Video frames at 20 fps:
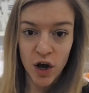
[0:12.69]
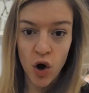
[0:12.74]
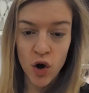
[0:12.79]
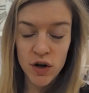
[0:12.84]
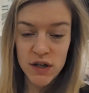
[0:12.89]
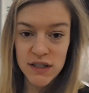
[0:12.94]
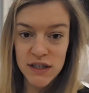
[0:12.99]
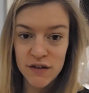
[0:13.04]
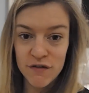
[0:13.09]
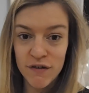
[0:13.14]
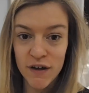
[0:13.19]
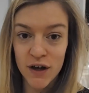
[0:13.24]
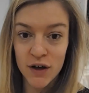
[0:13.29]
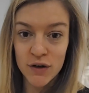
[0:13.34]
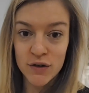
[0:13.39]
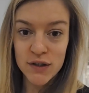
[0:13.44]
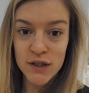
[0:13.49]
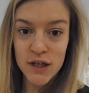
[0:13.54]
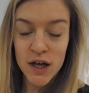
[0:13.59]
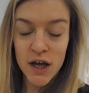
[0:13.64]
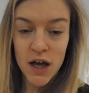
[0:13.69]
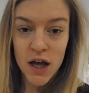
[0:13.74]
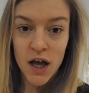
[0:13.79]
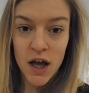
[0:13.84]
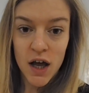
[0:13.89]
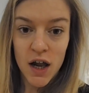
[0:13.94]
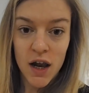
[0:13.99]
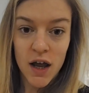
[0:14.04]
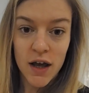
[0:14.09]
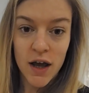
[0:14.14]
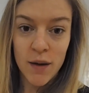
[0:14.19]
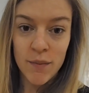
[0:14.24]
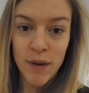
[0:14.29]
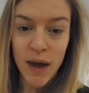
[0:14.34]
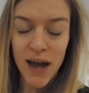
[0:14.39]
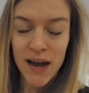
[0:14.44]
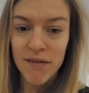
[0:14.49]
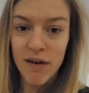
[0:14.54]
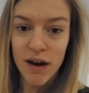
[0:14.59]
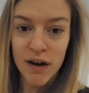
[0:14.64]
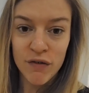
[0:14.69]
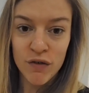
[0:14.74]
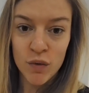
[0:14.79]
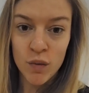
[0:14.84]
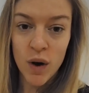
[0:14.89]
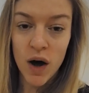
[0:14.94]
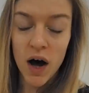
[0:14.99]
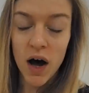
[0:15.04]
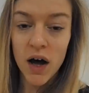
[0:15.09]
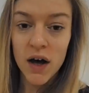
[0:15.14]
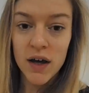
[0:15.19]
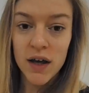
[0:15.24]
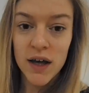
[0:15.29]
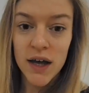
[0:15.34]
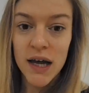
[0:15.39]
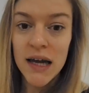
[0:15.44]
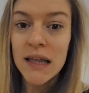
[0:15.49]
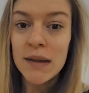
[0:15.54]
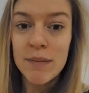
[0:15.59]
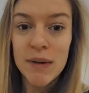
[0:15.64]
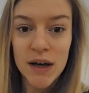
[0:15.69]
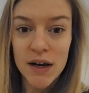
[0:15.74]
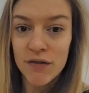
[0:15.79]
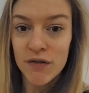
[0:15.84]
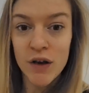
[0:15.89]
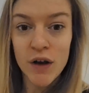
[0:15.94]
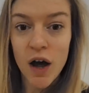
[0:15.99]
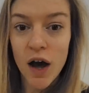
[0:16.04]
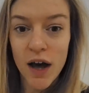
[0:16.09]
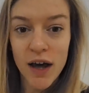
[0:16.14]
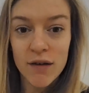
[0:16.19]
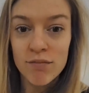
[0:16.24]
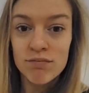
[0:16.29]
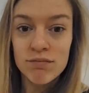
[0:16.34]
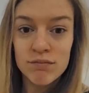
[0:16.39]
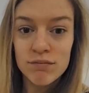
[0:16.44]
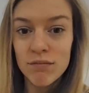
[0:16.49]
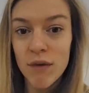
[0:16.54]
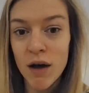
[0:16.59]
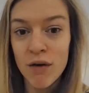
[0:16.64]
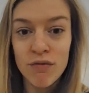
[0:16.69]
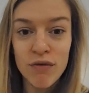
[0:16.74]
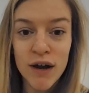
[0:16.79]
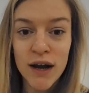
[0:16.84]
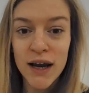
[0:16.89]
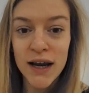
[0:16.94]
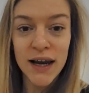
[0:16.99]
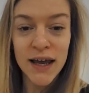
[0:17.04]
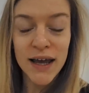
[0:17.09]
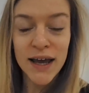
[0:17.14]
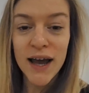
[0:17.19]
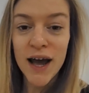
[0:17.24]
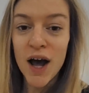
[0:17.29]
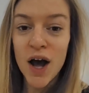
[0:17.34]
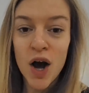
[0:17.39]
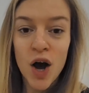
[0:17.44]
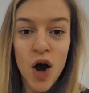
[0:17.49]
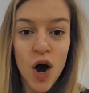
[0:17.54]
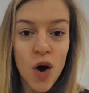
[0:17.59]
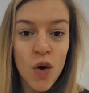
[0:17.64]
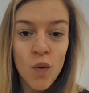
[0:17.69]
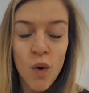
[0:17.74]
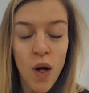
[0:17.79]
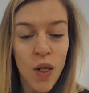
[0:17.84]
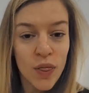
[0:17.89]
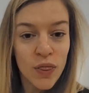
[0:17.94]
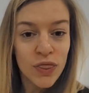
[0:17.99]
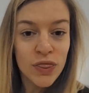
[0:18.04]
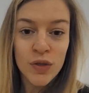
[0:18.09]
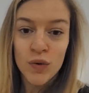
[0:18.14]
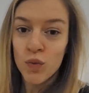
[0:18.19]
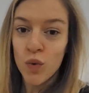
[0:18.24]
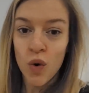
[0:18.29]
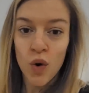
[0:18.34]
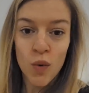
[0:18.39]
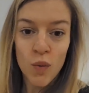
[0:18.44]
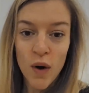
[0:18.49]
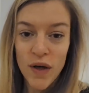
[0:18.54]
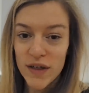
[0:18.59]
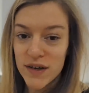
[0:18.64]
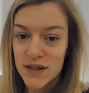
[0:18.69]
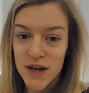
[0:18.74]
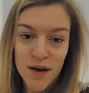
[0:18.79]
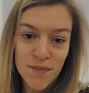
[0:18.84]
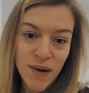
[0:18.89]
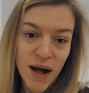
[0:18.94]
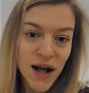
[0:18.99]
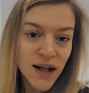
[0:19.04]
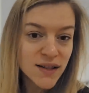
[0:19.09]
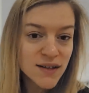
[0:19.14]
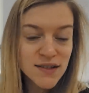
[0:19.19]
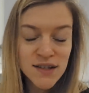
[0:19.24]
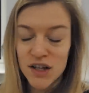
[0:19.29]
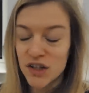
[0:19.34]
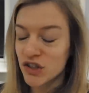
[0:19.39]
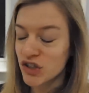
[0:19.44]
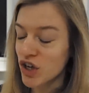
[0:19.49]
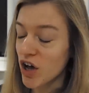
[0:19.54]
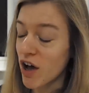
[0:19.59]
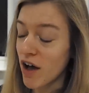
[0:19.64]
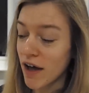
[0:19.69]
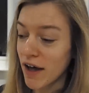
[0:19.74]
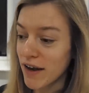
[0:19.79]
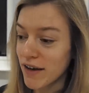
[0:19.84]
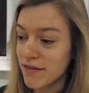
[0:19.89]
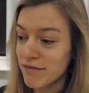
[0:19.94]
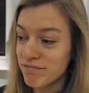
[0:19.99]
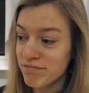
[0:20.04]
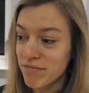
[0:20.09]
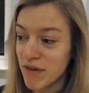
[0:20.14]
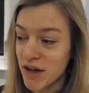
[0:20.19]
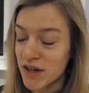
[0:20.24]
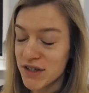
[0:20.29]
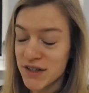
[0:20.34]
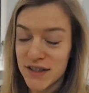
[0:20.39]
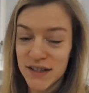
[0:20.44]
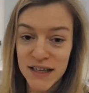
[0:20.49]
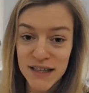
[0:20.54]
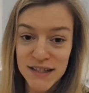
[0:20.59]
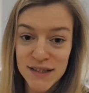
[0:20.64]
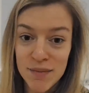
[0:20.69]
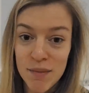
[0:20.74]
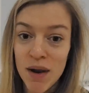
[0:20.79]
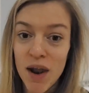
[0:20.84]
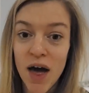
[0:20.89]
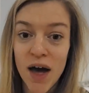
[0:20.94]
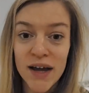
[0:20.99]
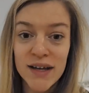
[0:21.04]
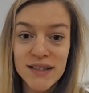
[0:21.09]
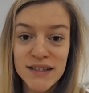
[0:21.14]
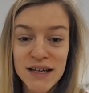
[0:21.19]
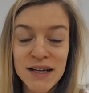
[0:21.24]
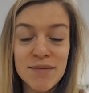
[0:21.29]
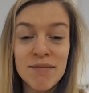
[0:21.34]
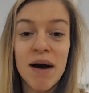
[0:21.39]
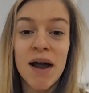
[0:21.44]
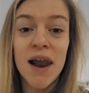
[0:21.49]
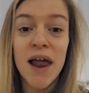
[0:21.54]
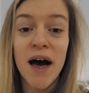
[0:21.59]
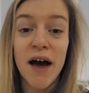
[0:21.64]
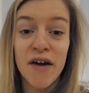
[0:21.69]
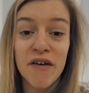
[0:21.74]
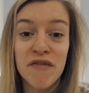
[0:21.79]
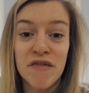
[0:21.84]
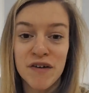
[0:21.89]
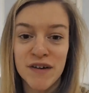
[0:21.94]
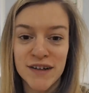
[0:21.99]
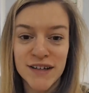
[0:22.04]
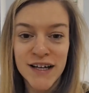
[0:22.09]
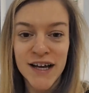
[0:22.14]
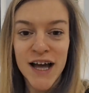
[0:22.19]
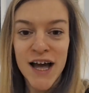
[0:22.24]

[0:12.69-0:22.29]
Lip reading: It honestly feels like I'm getting ready for work in the middle of the night. I really want the warm weather to come back, the sunshine. I just need some light in my life.